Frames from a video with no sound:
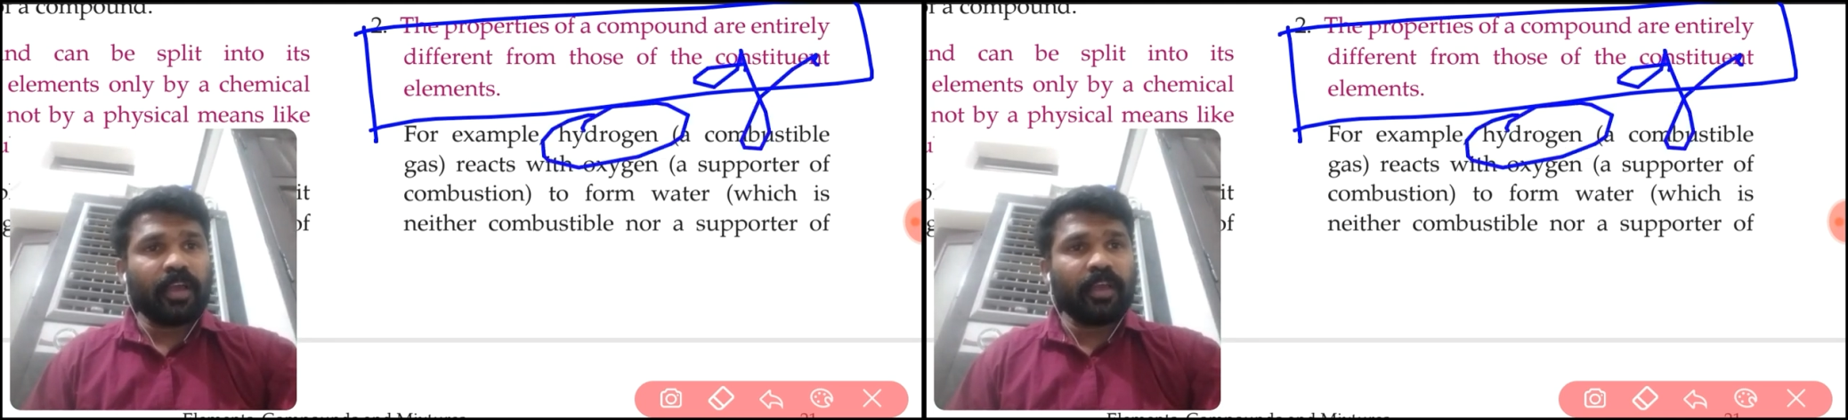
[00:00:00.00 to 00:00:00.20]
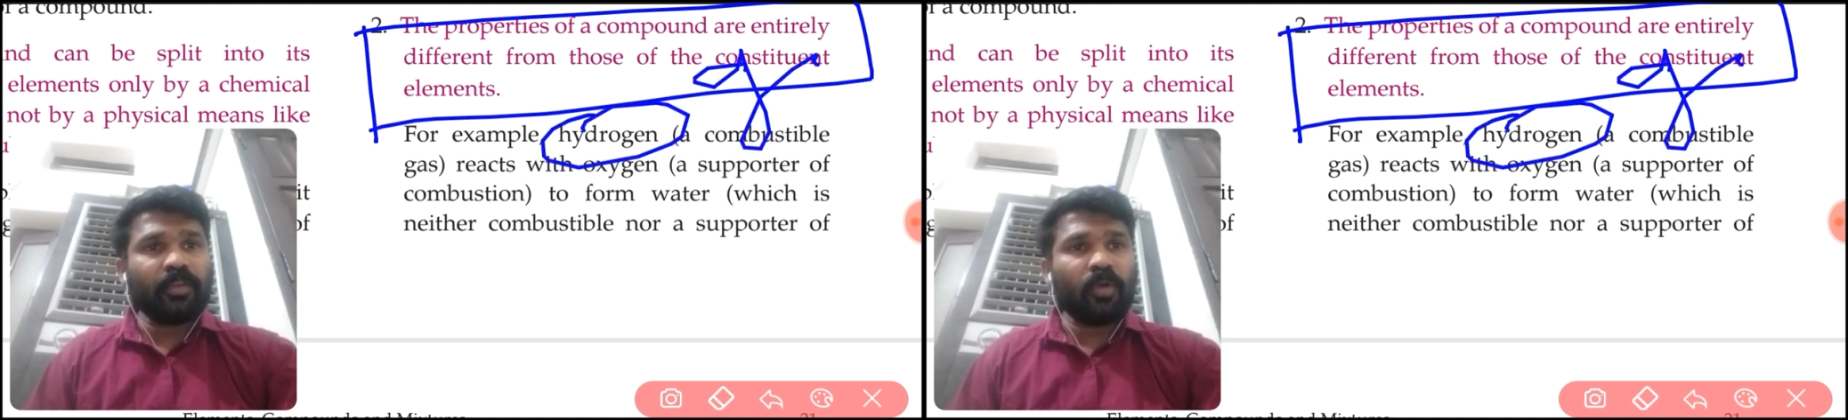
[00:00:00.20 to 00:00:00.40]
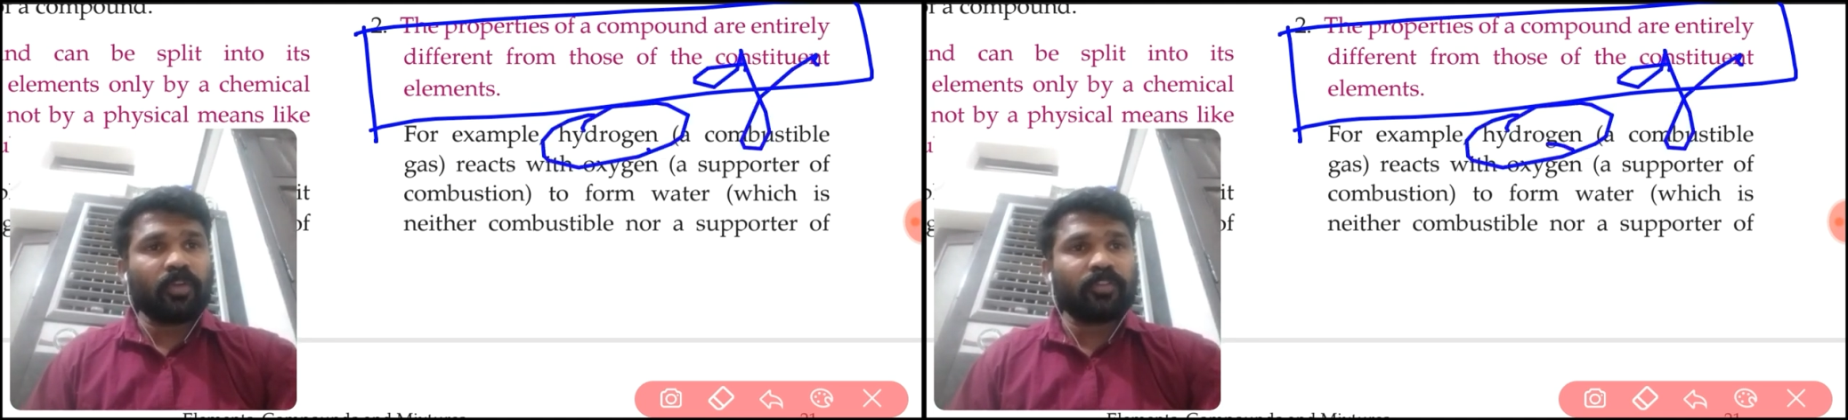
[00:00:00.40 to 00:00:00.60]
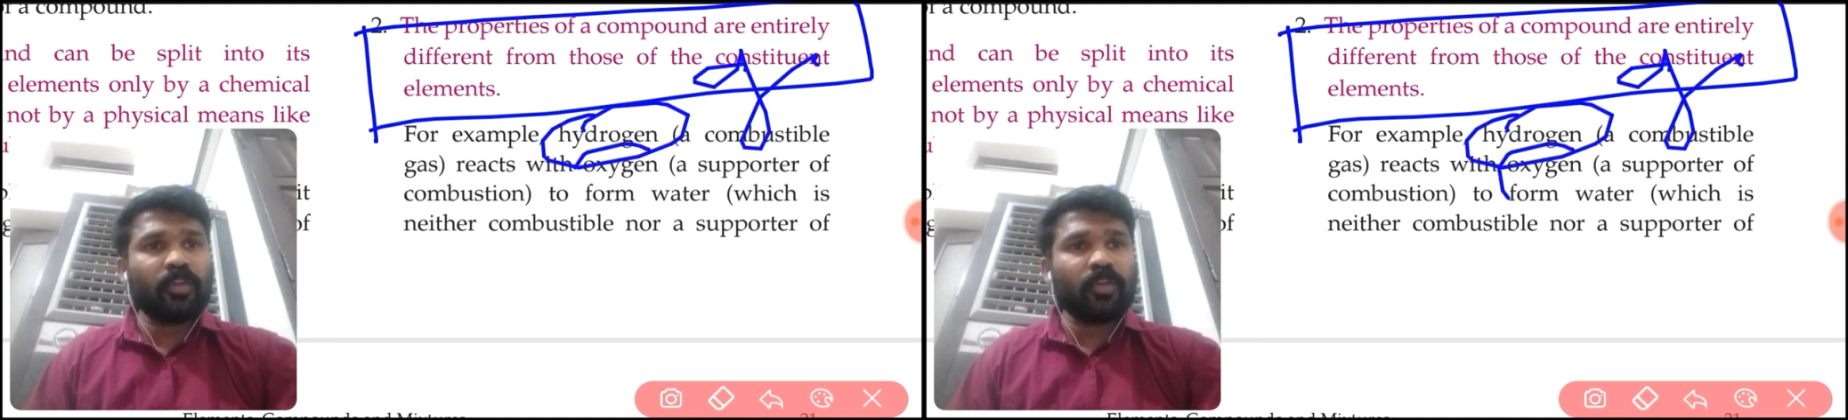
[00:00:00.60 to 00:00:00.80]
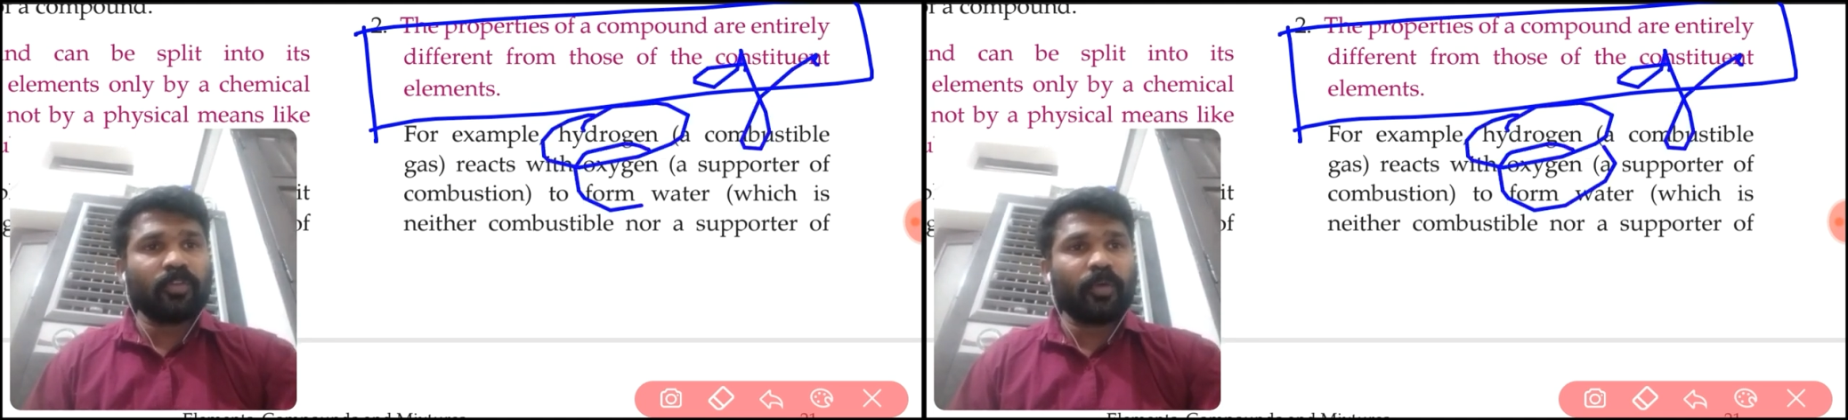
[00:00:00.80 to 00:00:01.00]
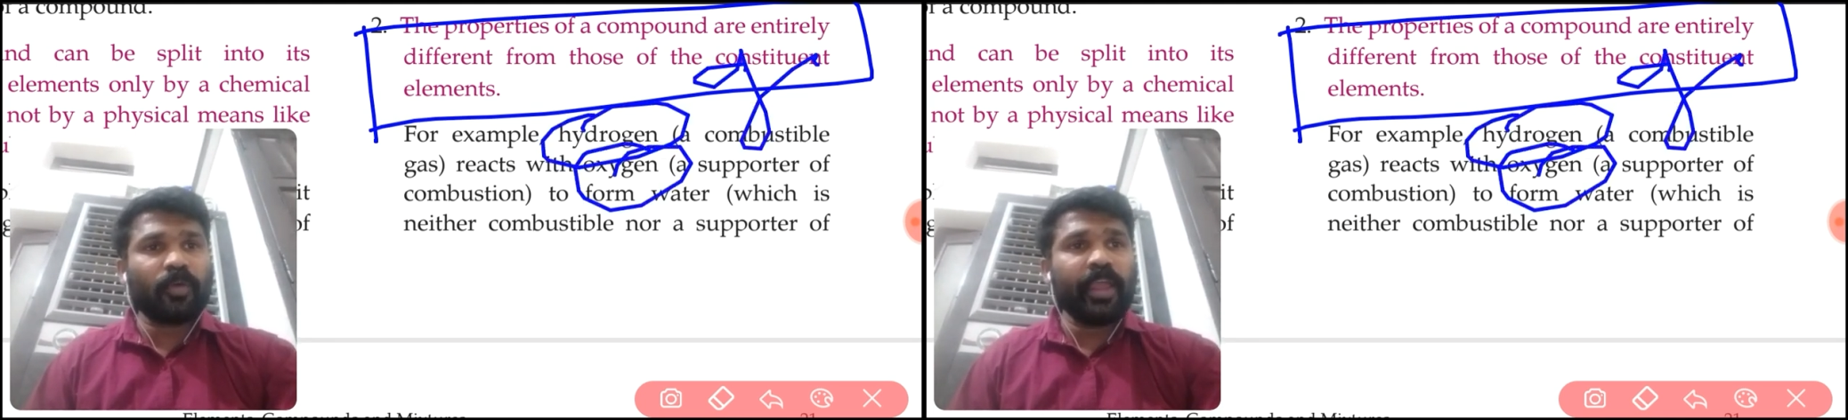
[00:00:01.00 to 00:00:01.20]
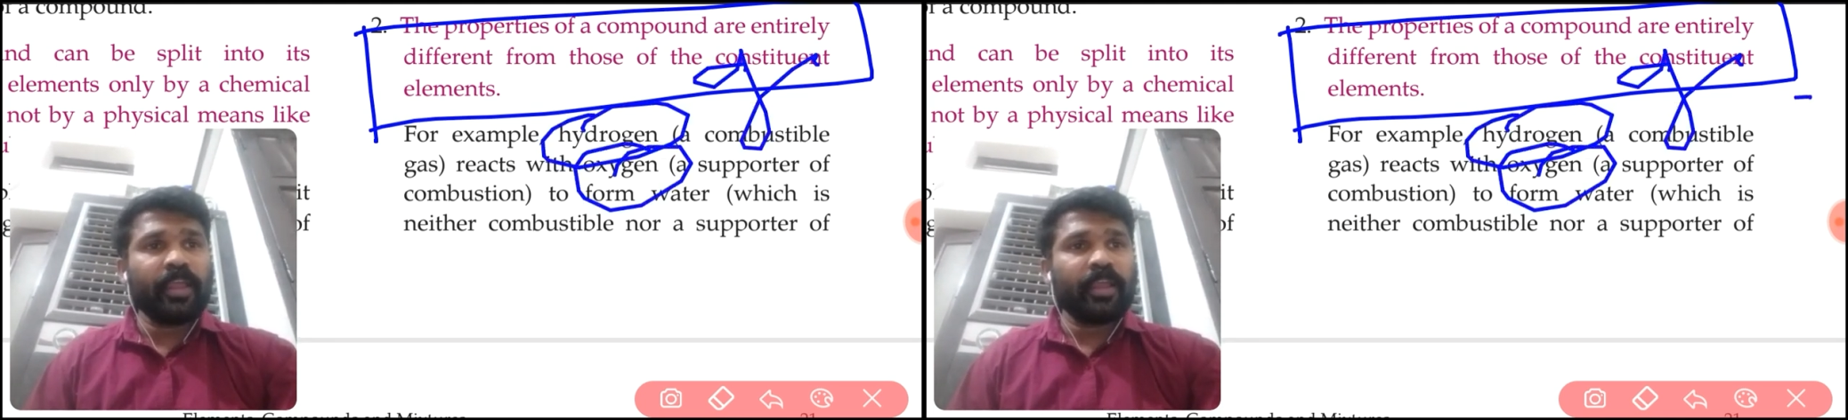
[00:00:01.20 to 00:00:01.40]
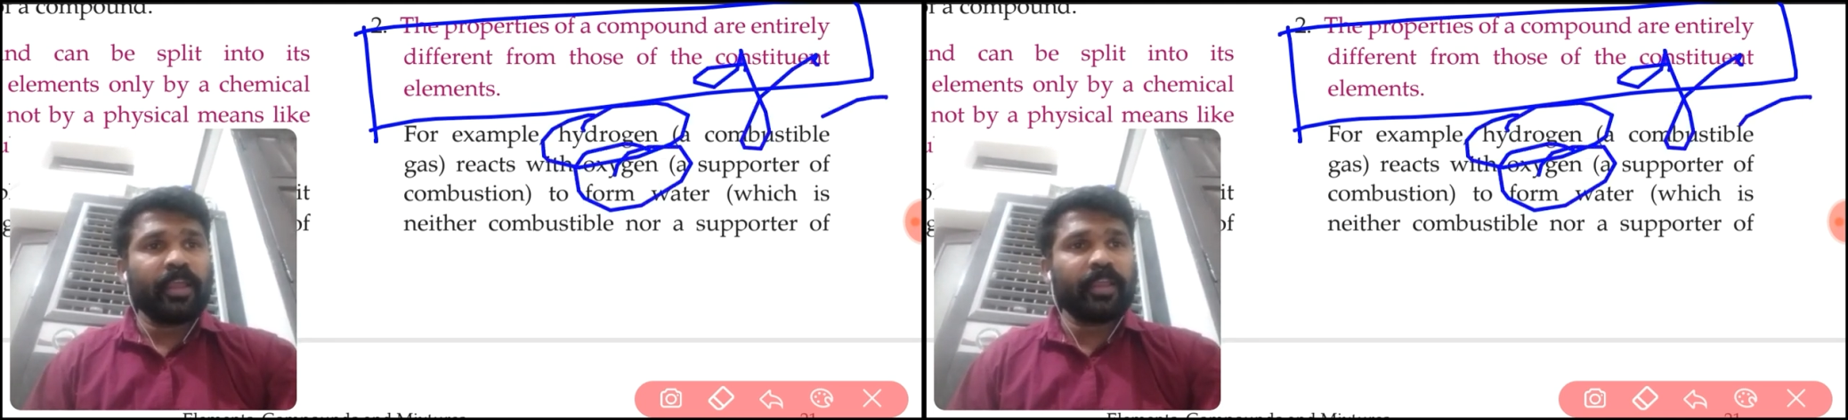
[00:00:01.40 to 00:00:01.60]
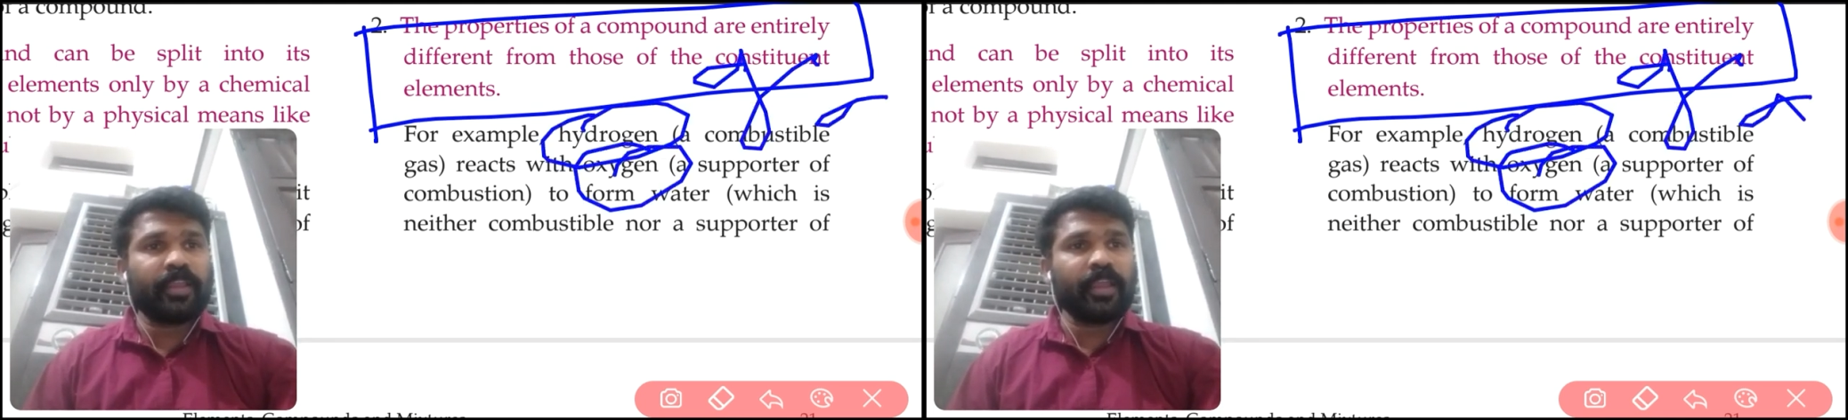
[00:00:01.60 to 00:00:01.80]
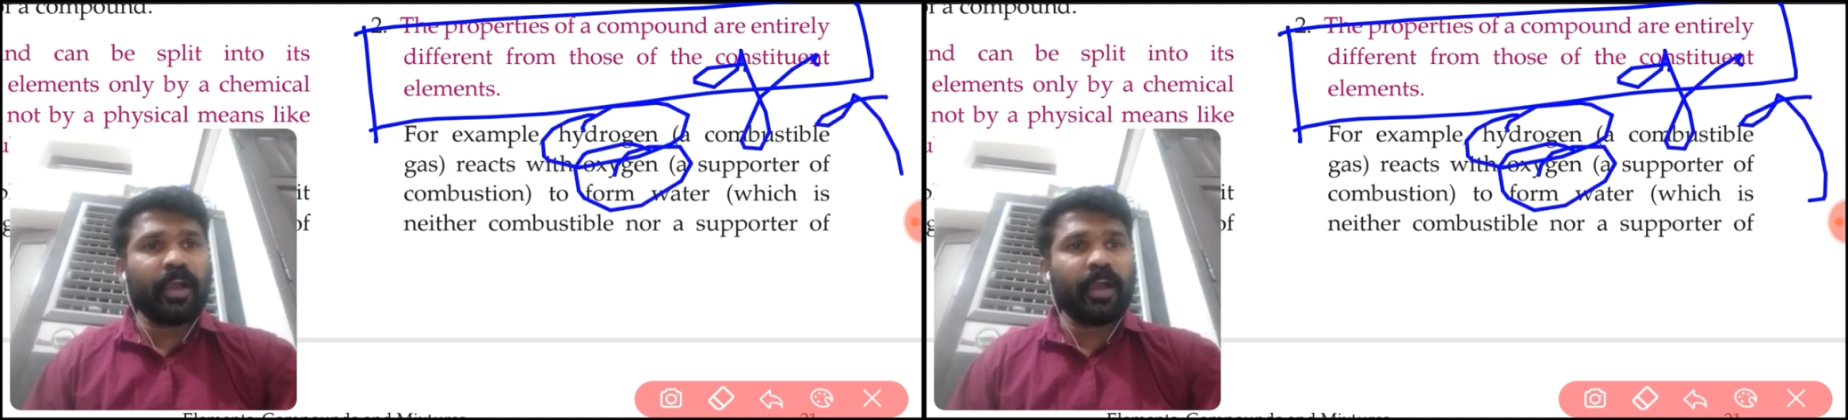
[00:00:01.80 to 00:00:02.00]
and oxygen also a
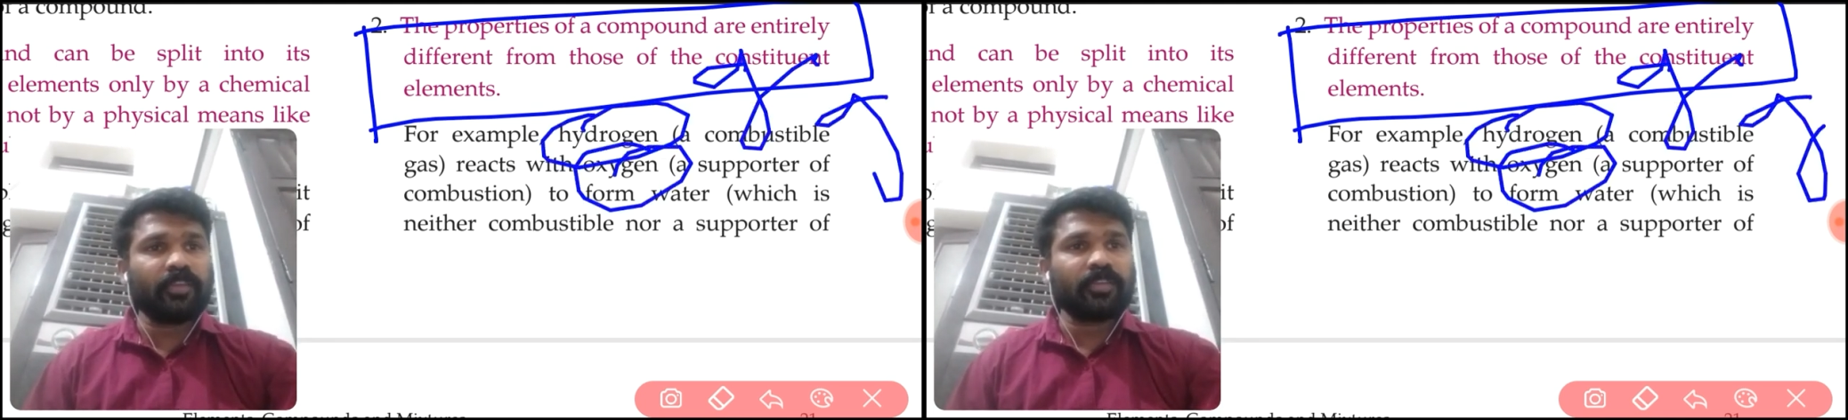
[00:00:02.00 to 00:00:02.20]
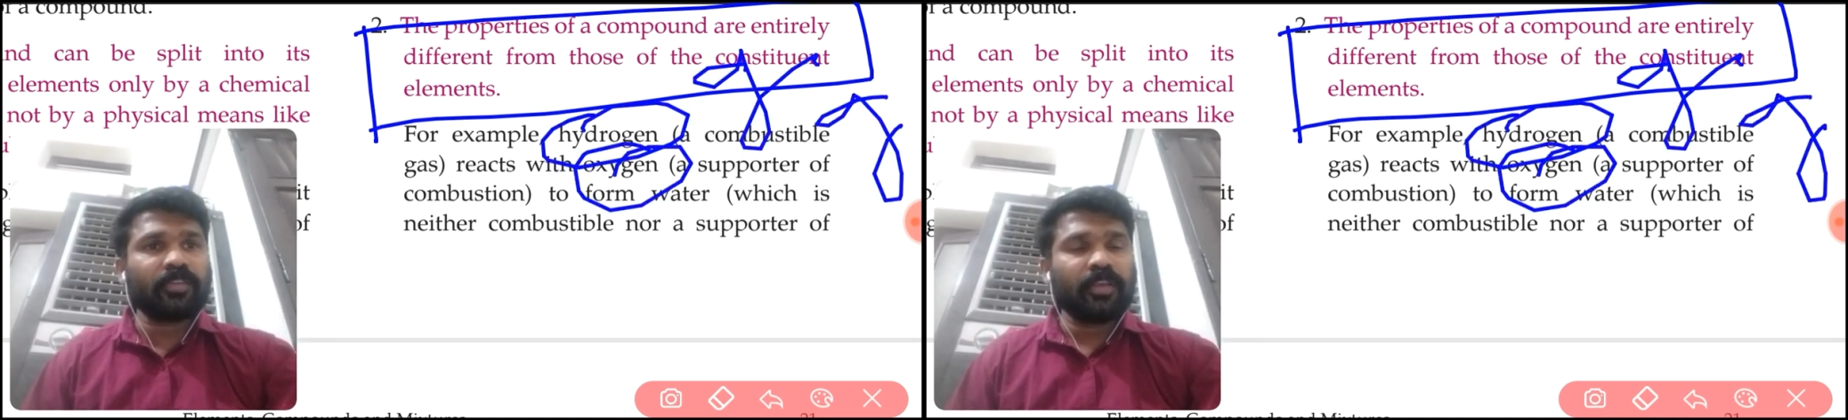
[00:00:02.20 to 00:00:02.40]
gas,